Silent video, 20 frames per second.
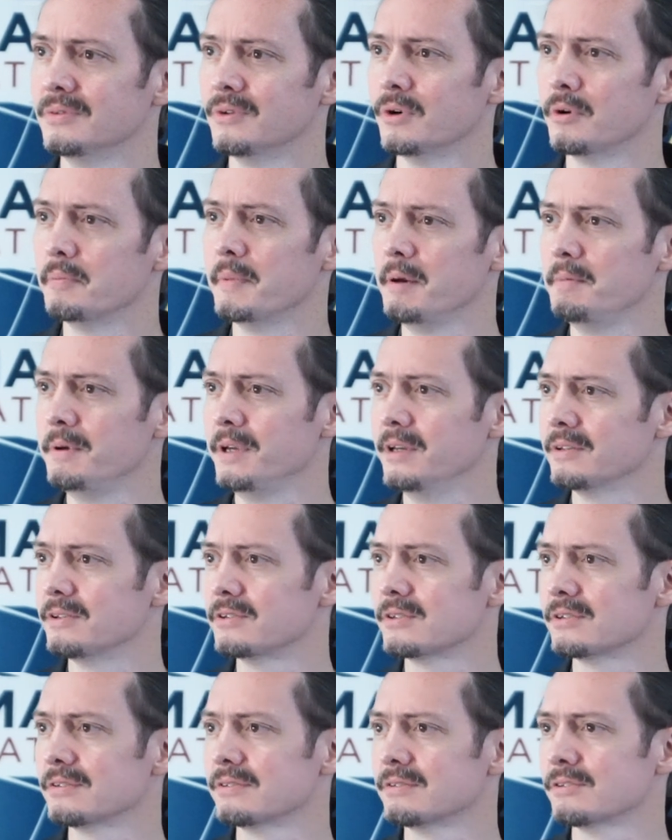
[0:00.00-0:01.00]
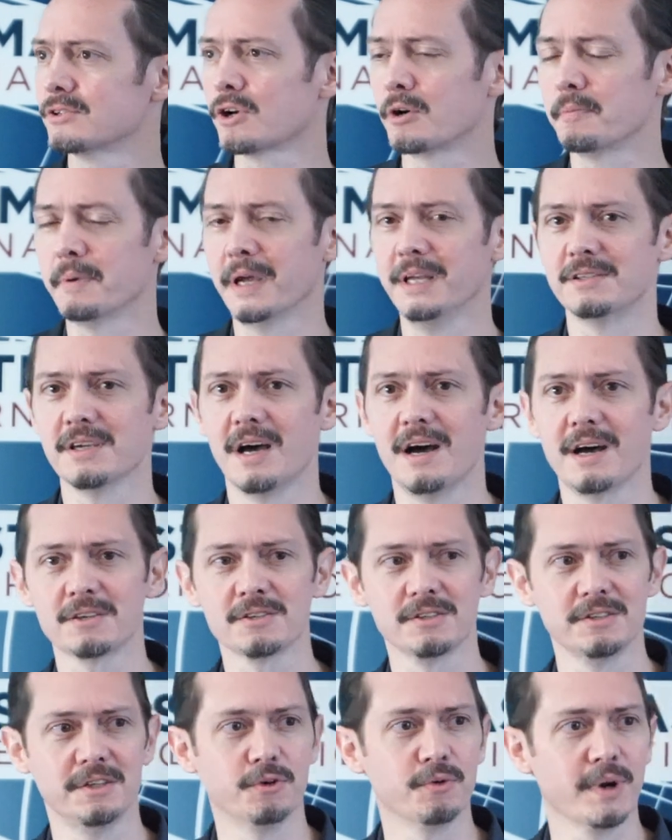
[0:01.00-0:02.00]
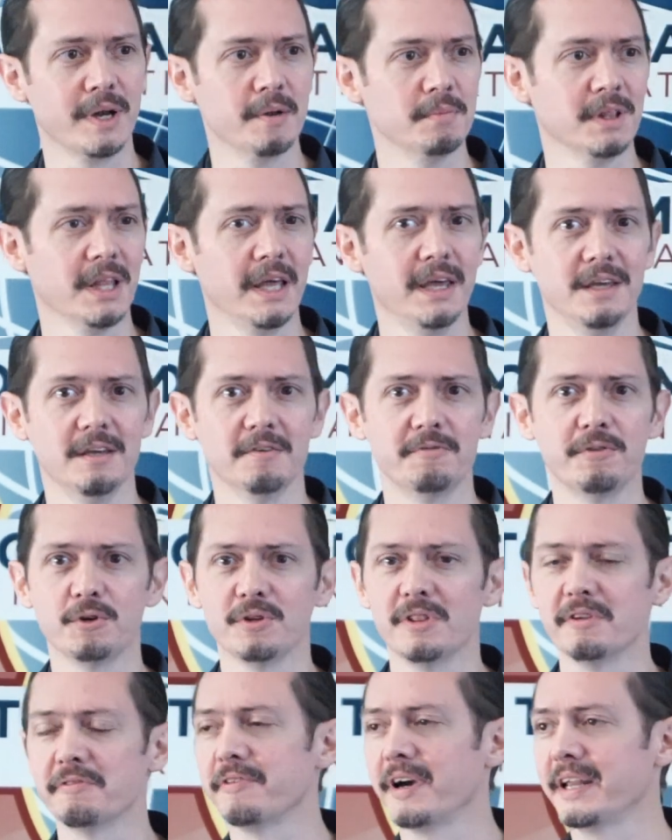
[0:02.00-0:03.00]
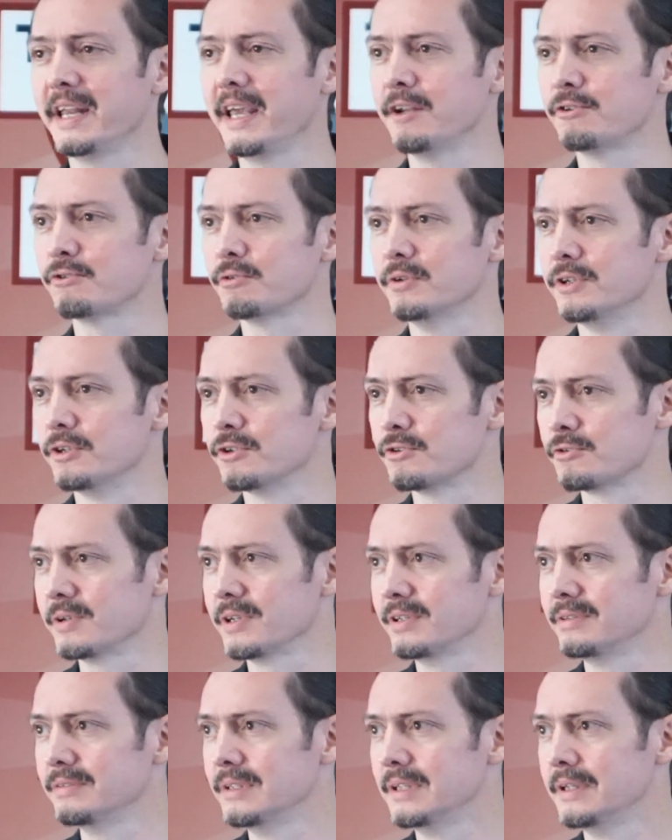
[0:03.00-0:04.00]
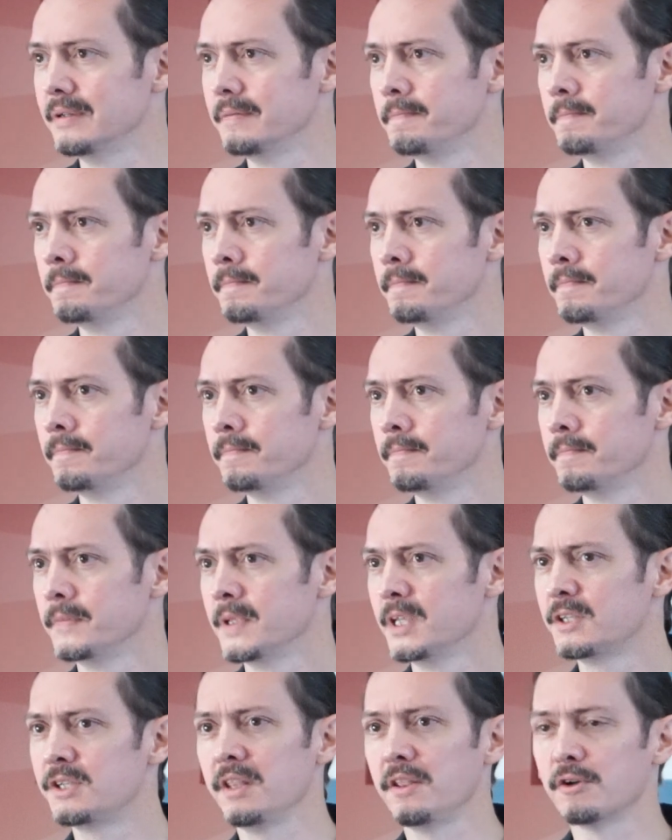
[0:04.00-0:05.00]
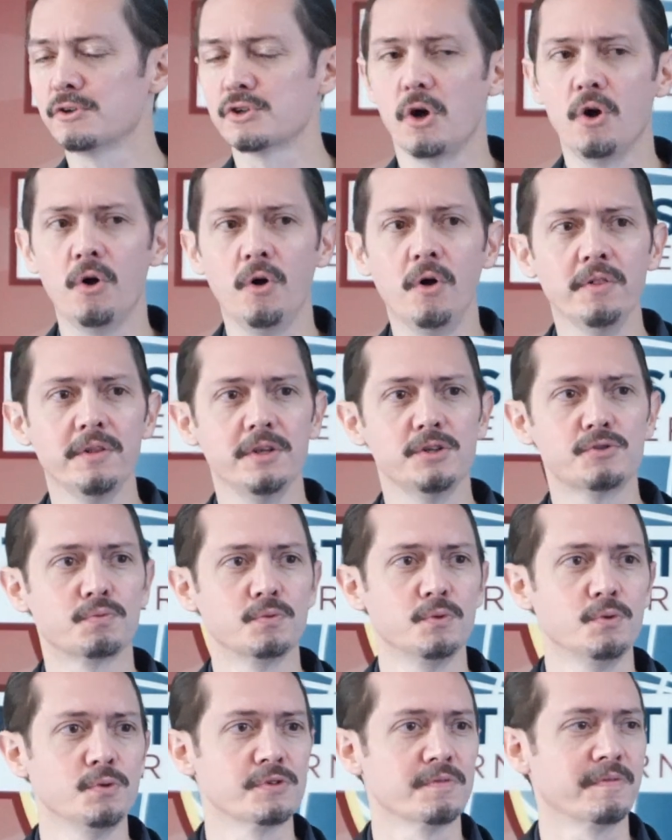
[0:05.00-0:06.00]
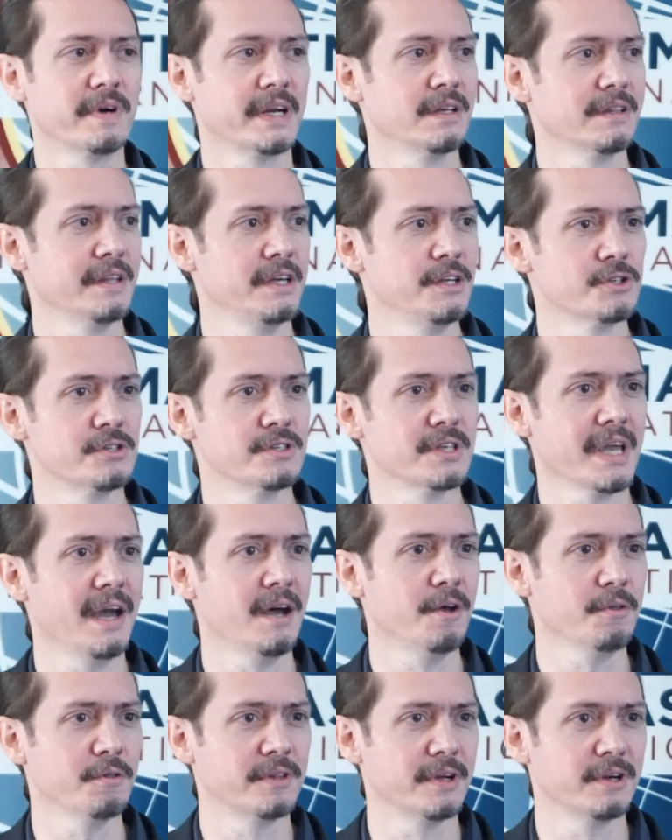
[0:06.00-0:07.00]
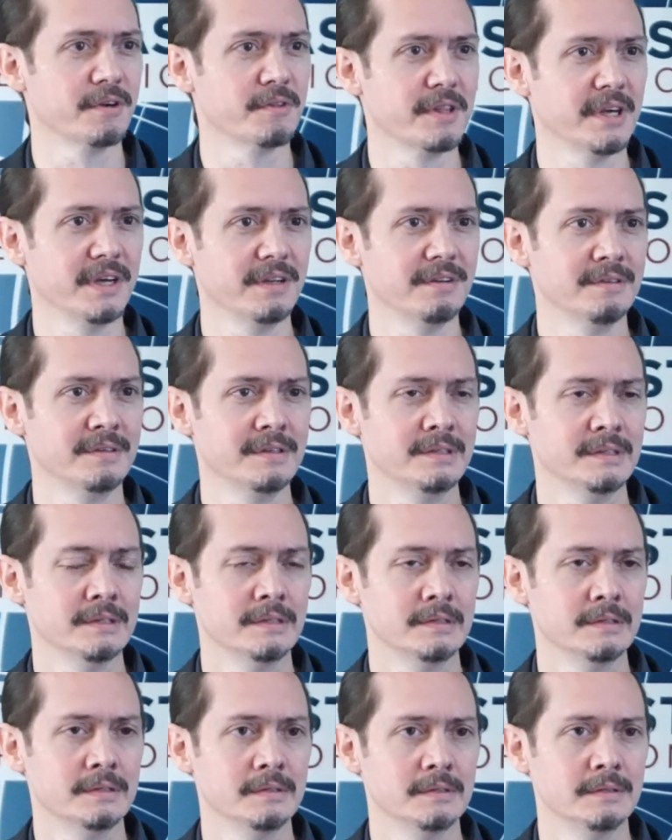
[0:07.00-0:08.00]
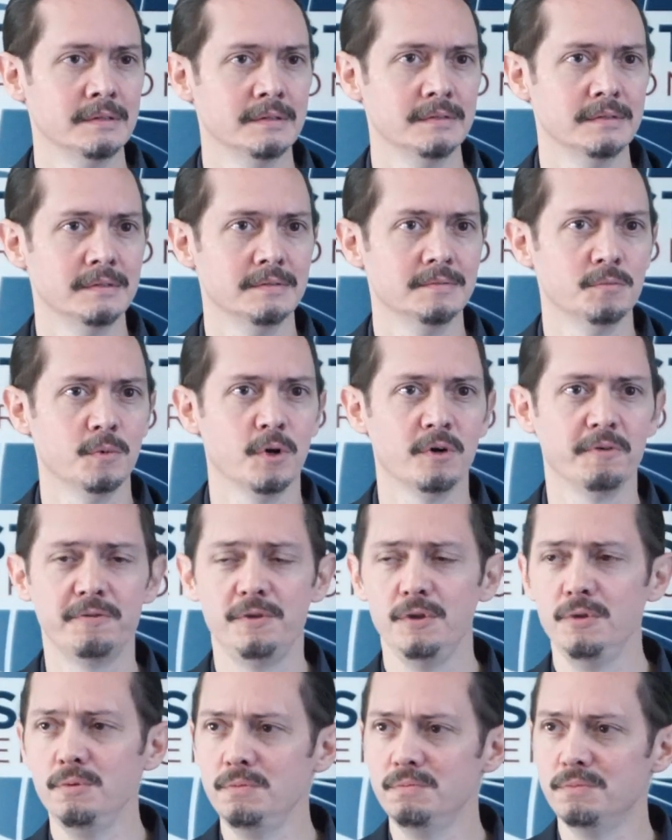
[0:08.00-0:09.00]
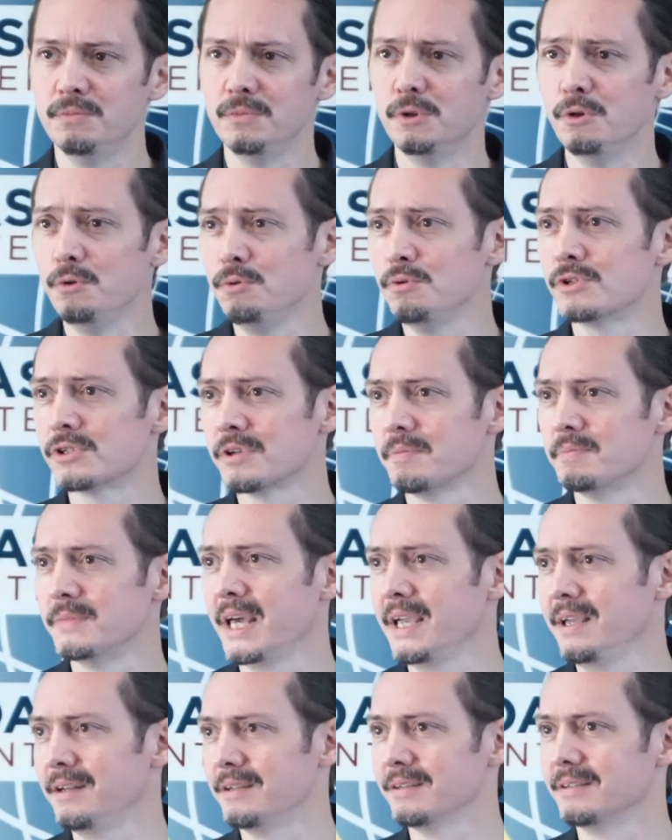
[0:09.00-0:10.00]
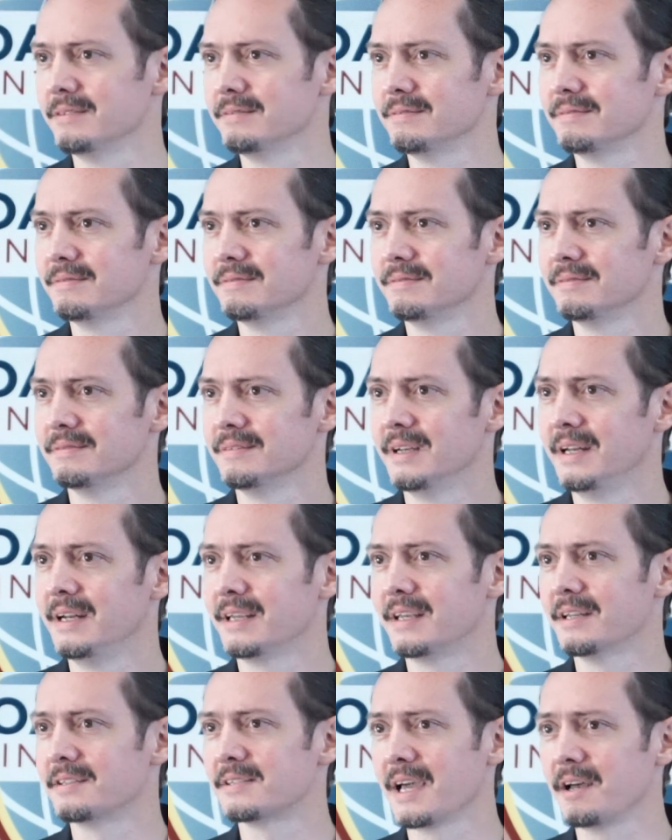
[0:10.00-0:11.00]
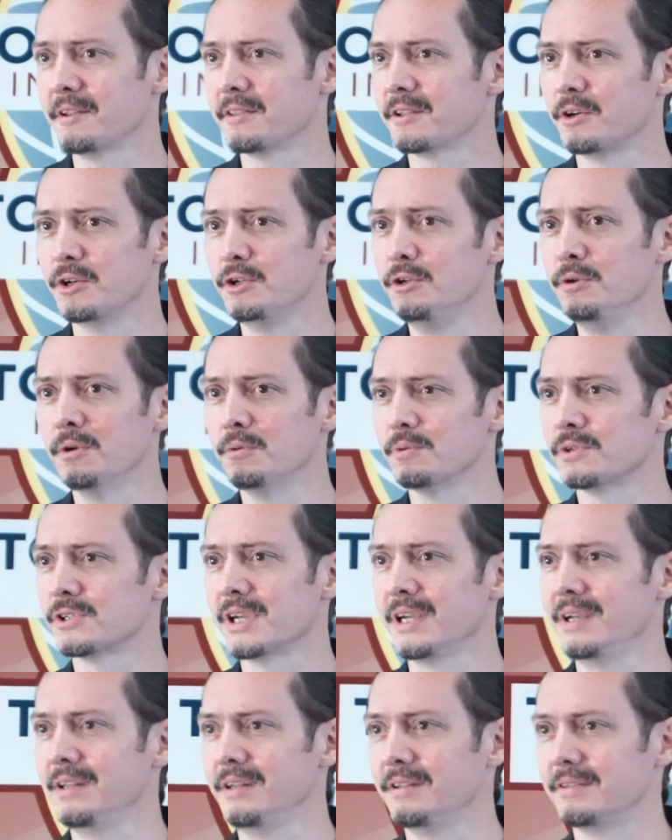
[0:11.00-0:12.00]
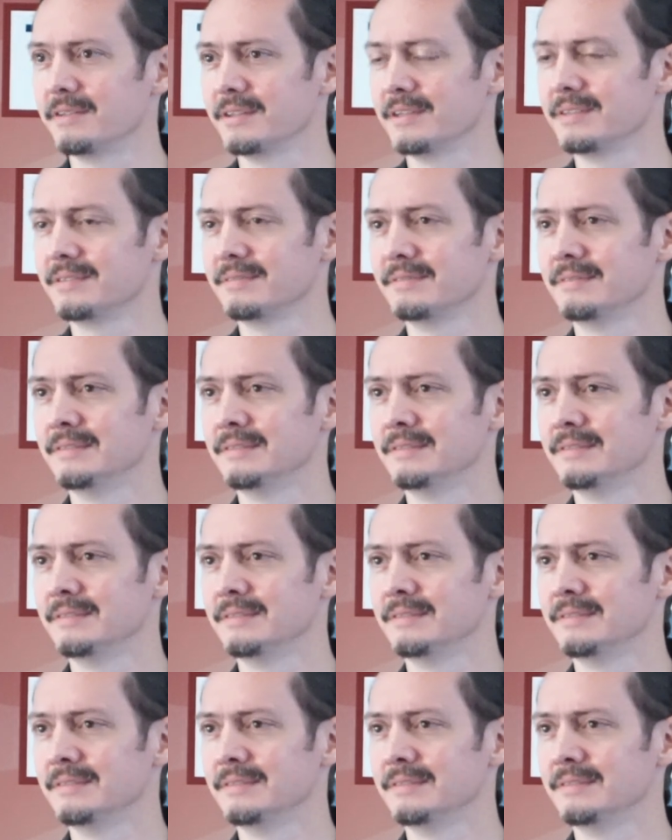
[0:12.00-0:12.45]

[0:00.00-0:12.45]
Or maybe it's Sarbanes-Oxley, Graham-Lay if you're in the financial industry. You see, there's all these rules and regulations out there that, well, if you lose some data and it gets out there and you don't say anything,